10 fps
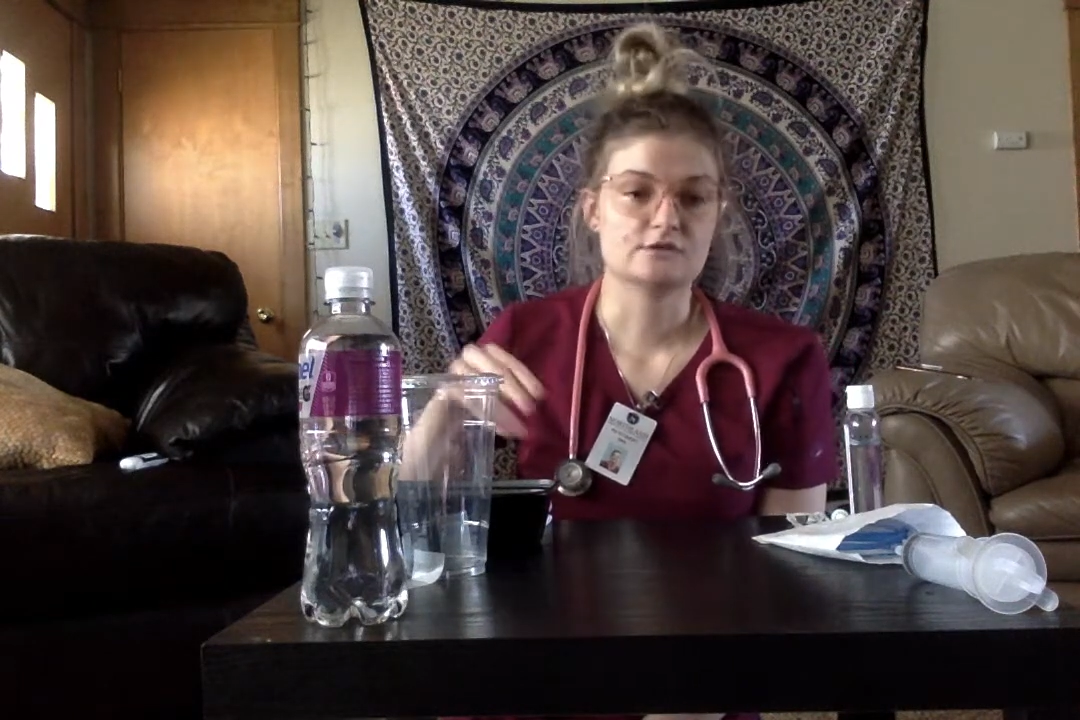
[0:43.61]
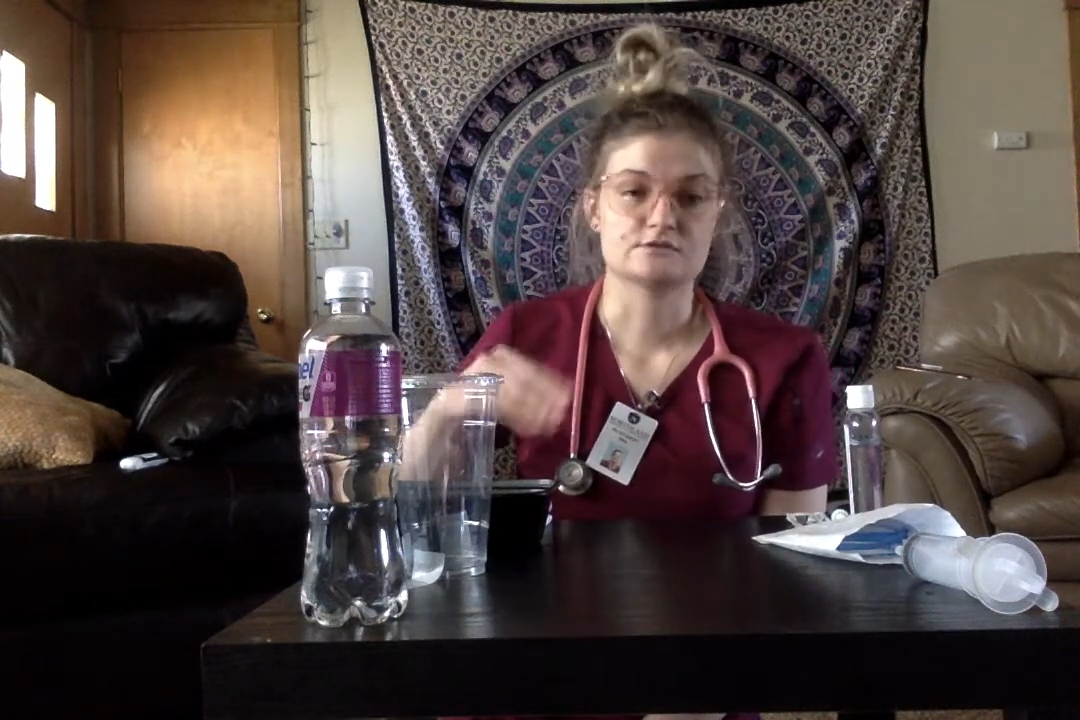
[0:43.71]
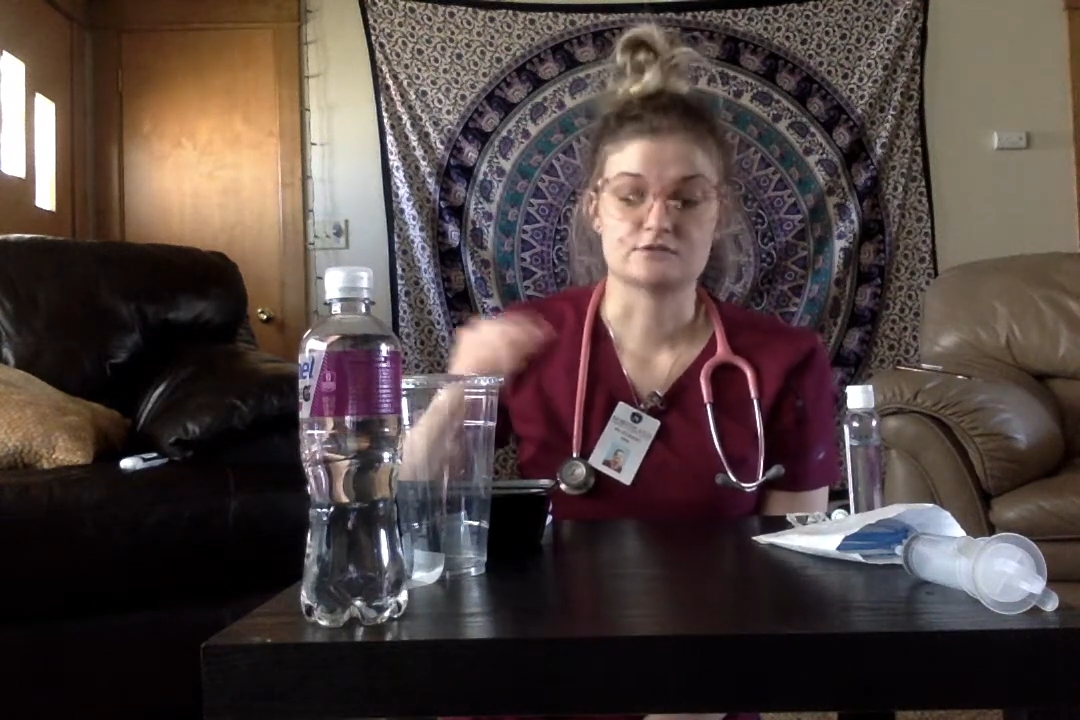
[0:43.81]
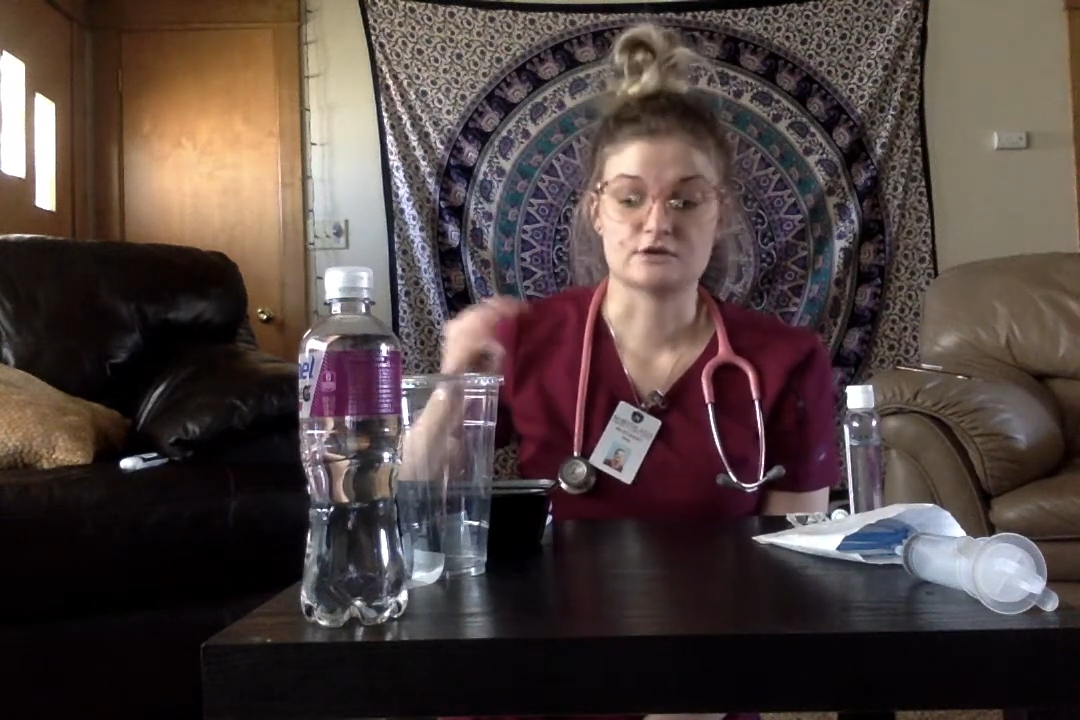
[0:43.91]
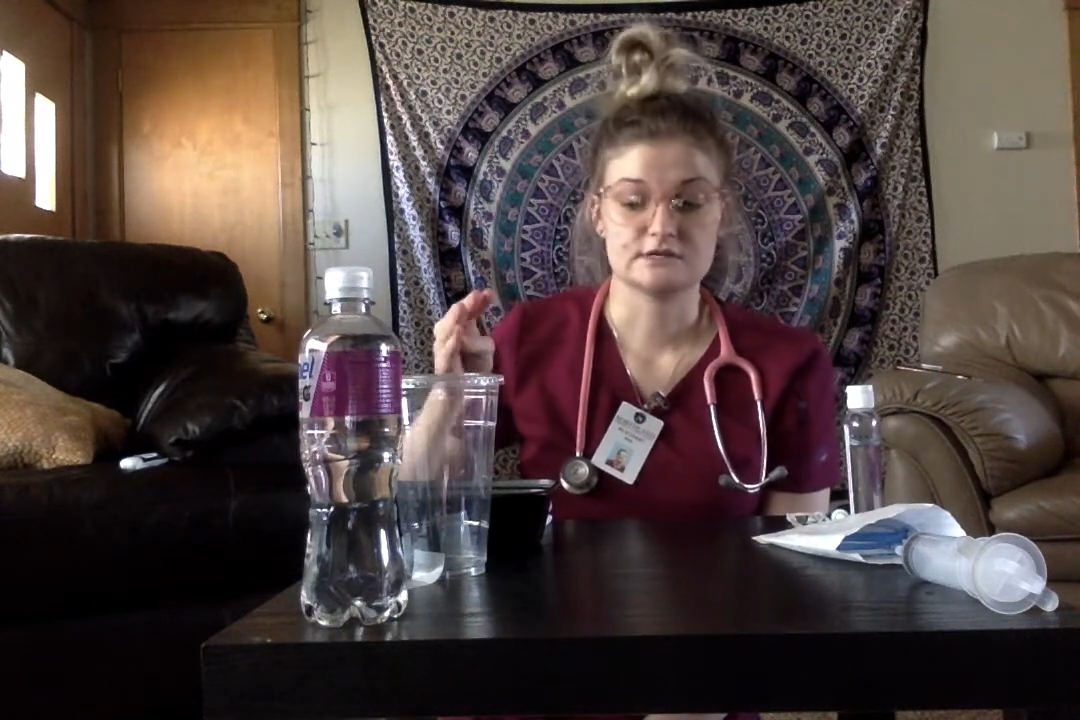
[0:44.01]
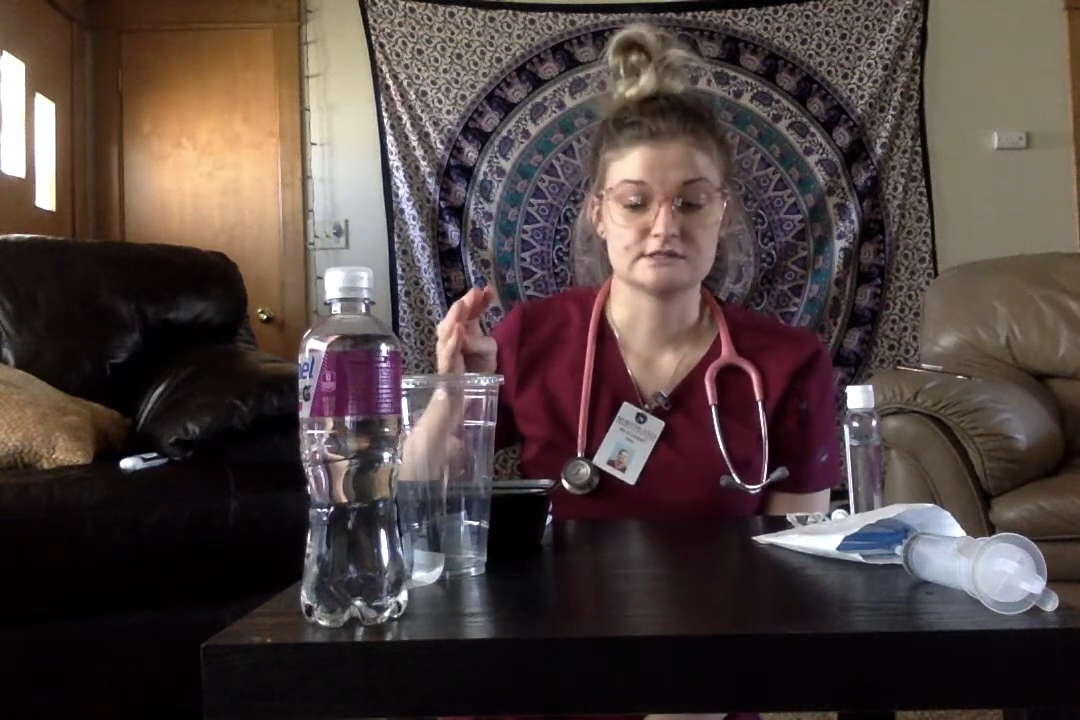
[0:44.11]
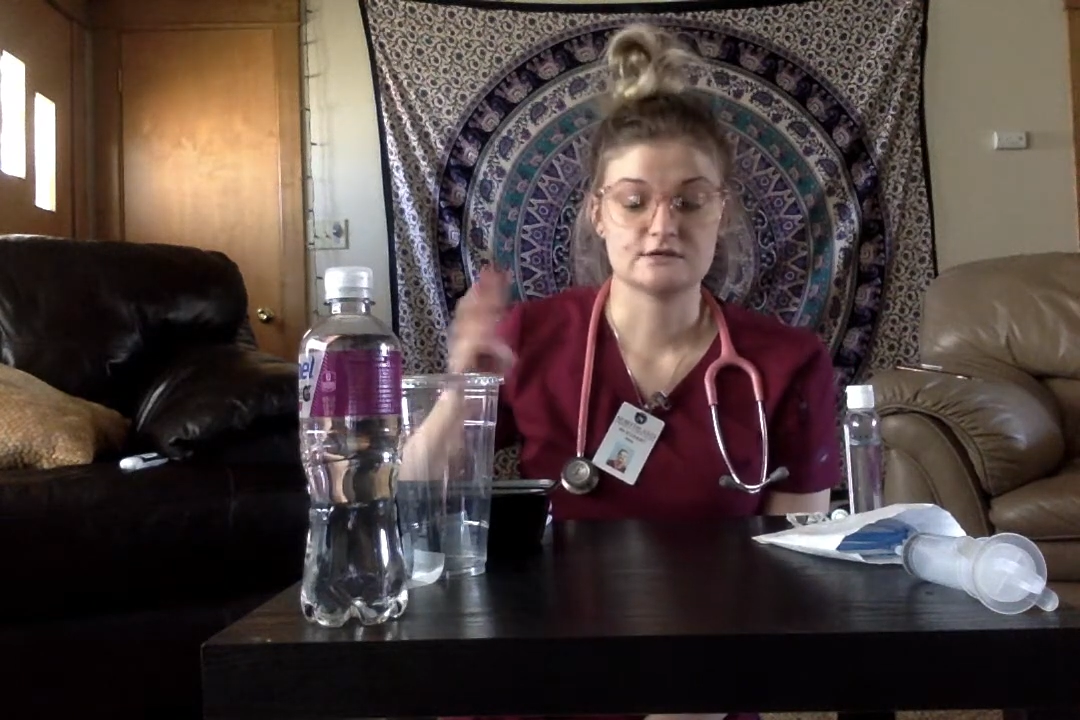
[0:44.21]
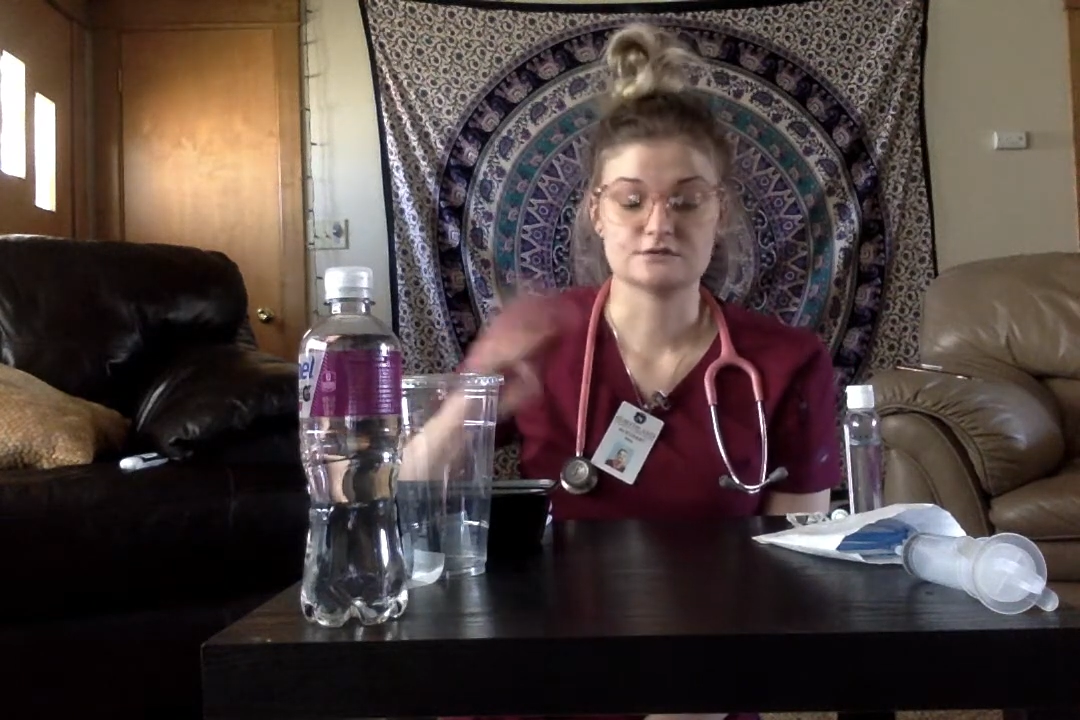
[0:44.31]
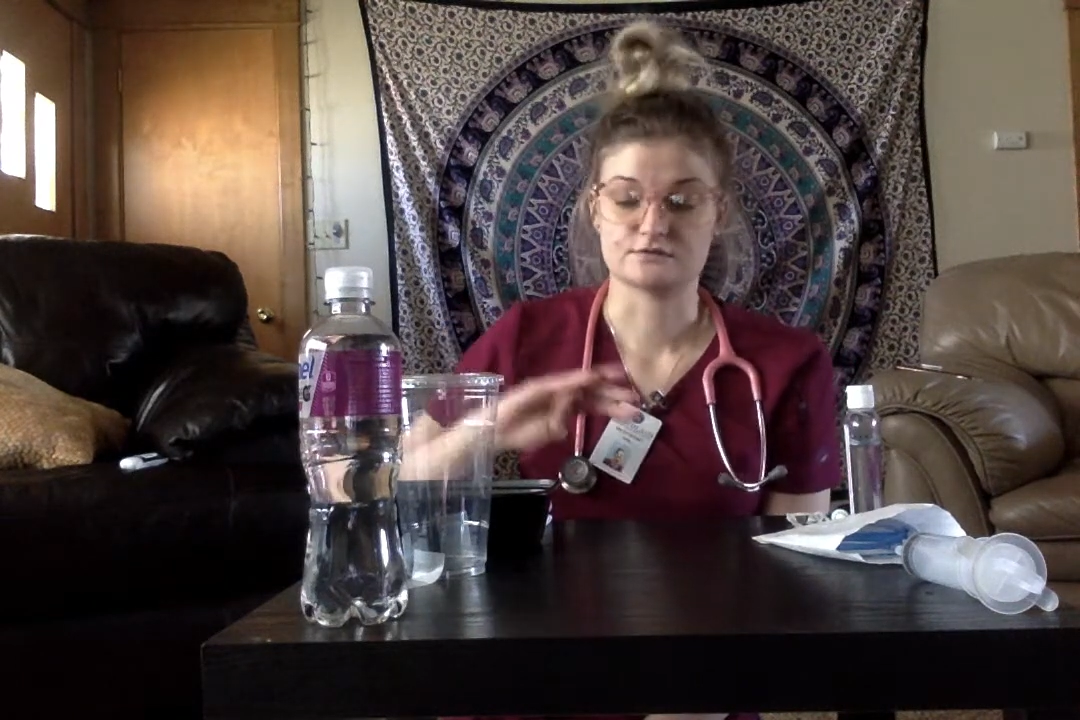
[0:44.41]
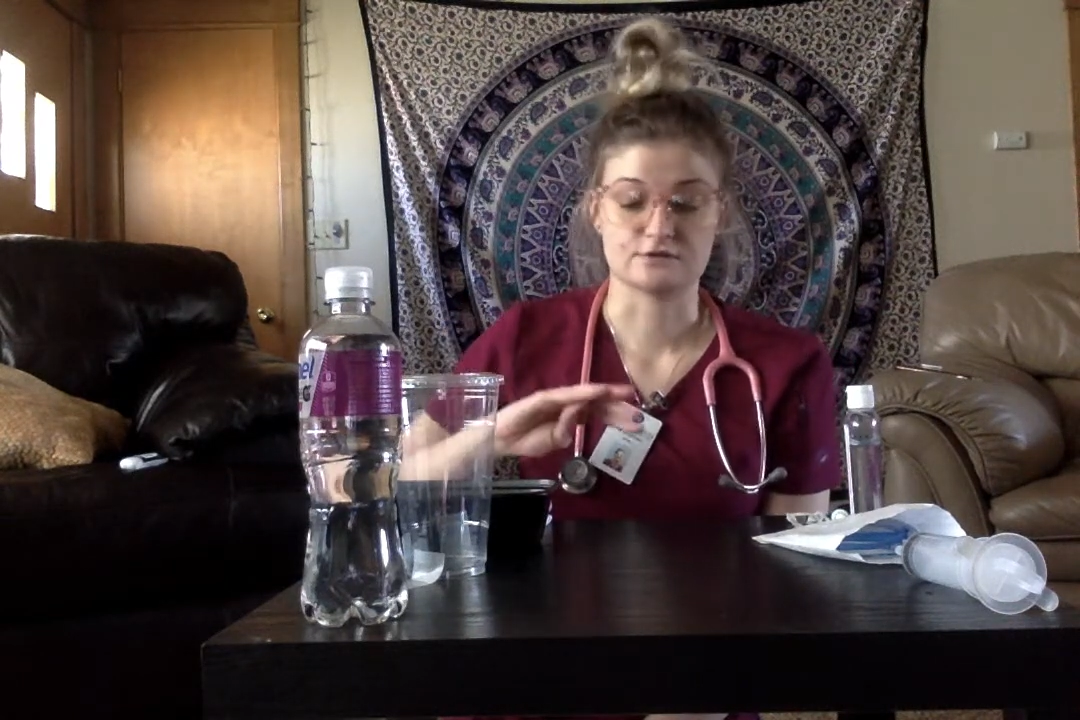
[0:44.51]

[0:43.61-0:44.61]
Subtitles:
if there is sounds or if